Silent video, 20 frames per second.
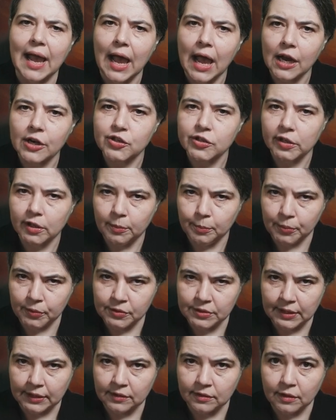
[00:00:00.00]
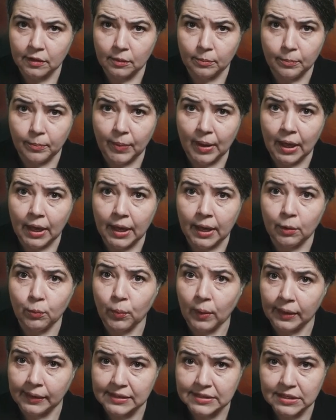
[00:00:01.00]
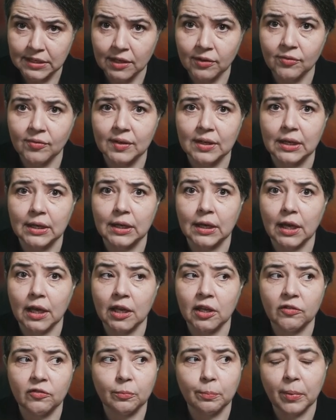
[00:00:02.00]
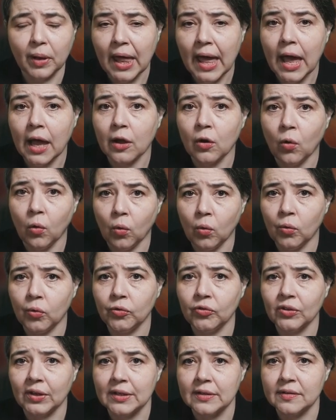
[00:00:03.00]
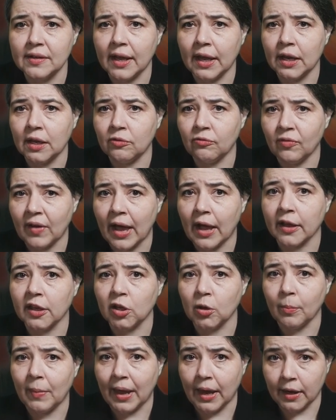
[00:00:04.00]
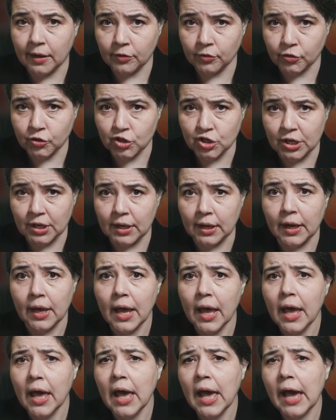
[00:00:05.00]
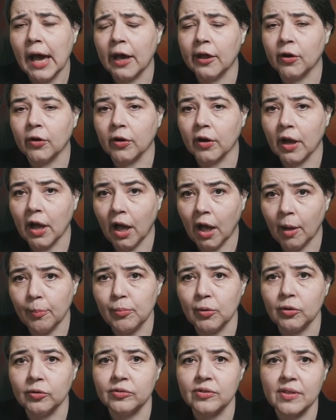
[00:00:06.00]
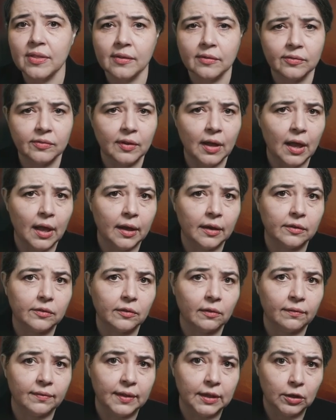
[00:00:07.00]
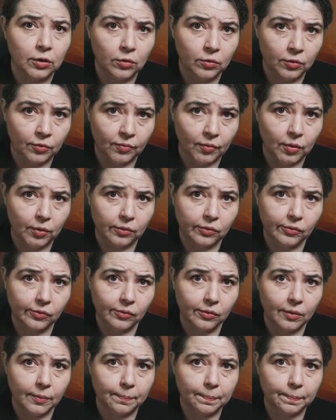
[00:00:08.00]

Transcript: actually predicted by relativity if black holes contain vacuum energy and are coupled to the size of the universe.